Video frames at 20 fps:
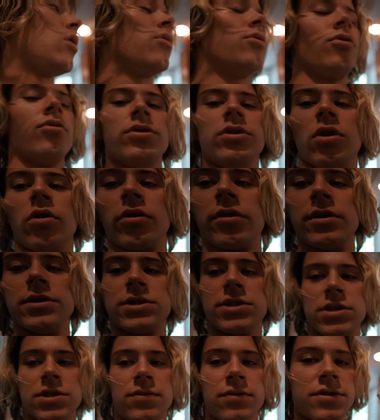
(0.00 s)
little
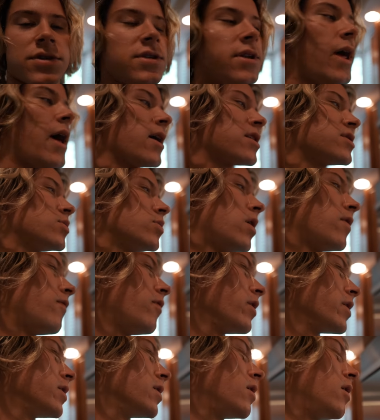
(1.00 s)
yogurts just for snacks whenever
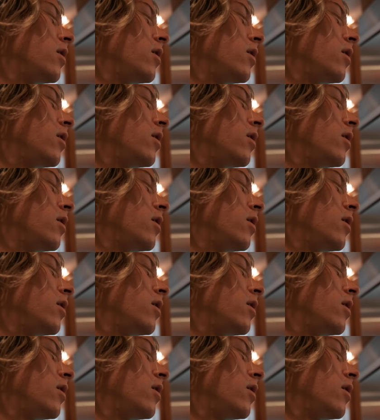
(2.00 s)
I get